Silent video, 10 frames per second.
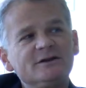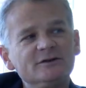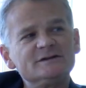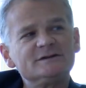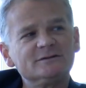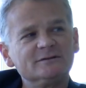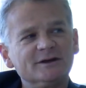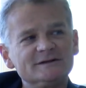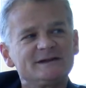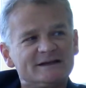secrets to
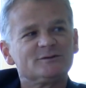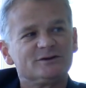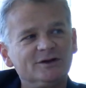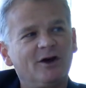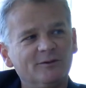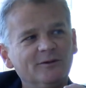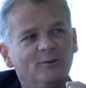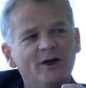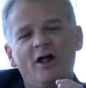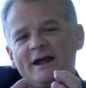because that's what you know.
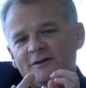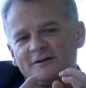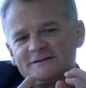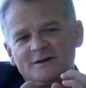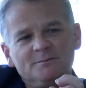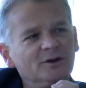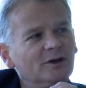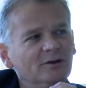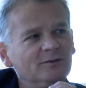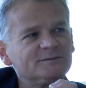We all had some
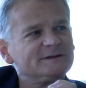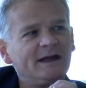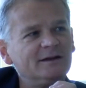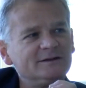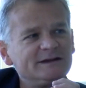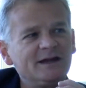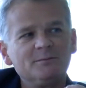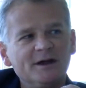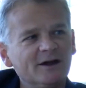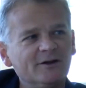little teddy teddy
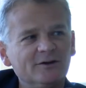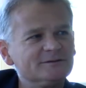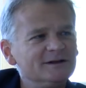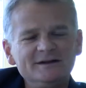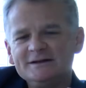bear or